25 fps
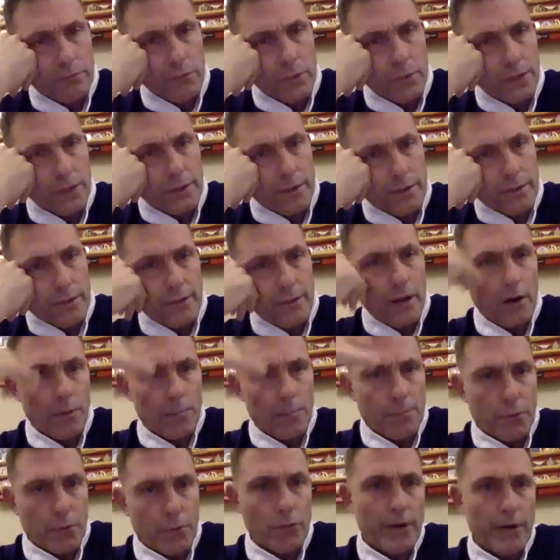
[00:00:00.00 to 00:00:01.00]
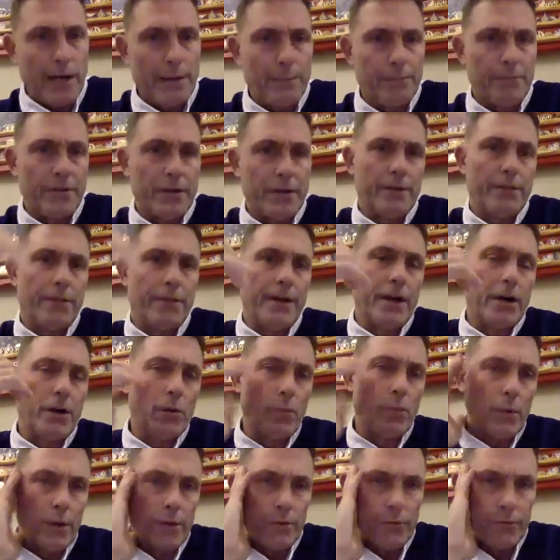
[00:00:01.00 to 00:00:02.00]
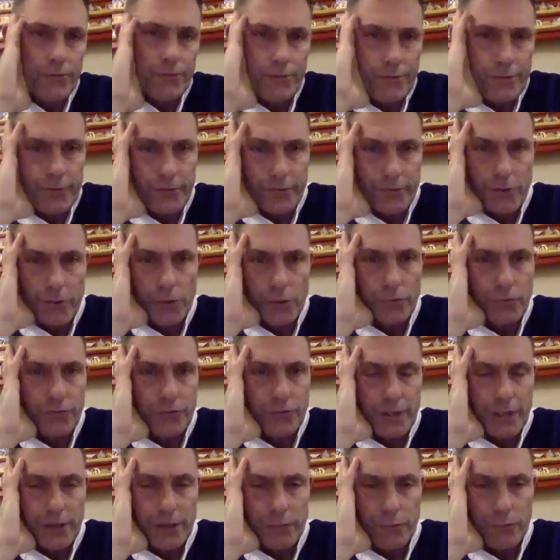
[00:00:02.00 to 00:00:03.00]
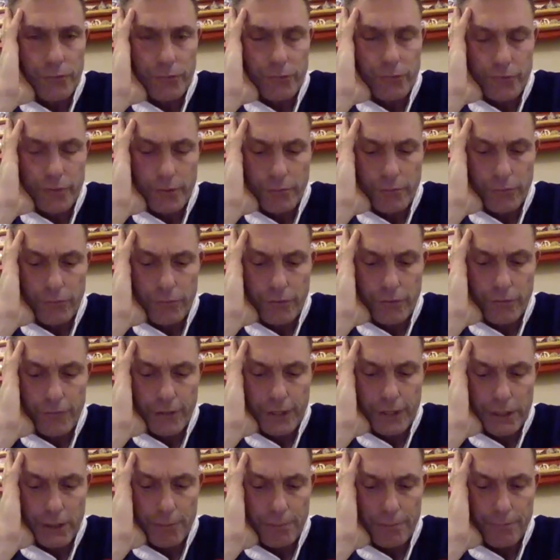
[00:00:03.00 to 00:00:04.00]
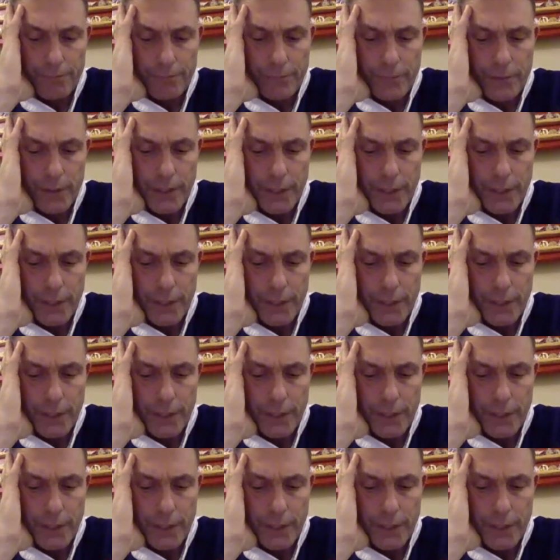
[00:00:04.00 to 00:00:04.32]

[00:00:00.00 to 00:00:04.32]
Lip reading: what our program did there was, as Coach said, it was develop,